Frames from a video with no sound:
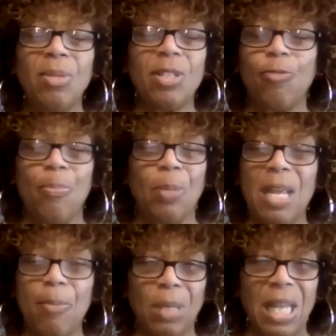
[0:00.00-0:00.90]
was for
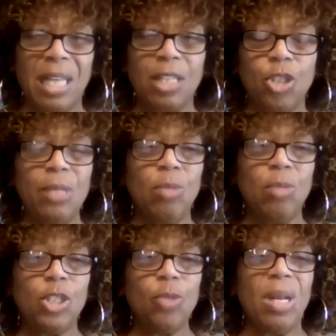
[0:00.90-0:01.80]
play.
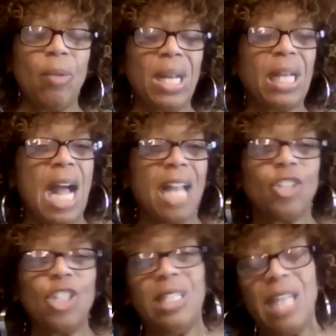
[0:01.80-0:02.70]
When she went away to college,
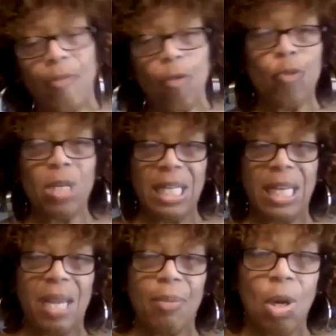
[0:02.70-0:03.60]
she never really
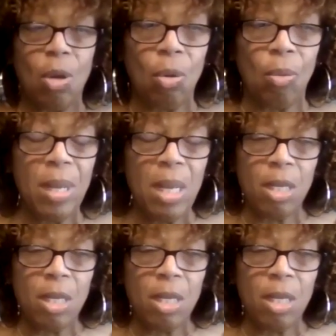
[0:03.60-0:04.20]
came home.